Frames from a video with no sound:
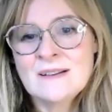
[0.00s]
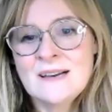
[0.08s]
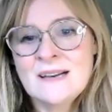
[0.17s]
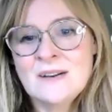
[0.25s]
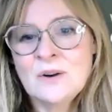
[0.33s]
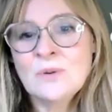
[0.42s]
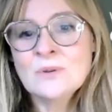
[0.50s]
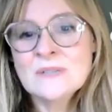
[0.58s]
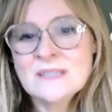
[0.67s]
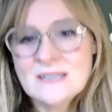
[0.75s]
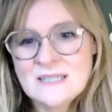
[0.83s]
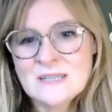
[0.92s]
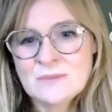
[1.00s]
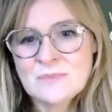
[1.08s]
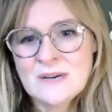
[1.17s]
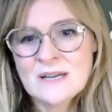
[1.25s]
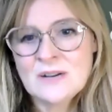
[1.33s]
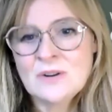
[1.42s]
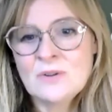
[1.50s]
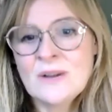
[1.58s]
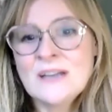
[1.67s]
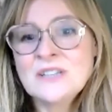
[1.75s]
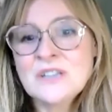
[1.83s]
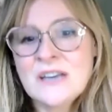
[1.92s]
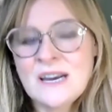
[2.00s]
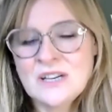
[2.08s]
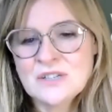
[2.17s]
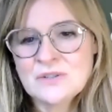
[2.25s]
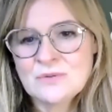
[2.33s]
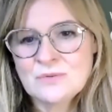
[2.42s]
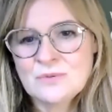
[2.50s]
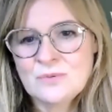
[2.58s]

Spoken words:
an old system and an old educational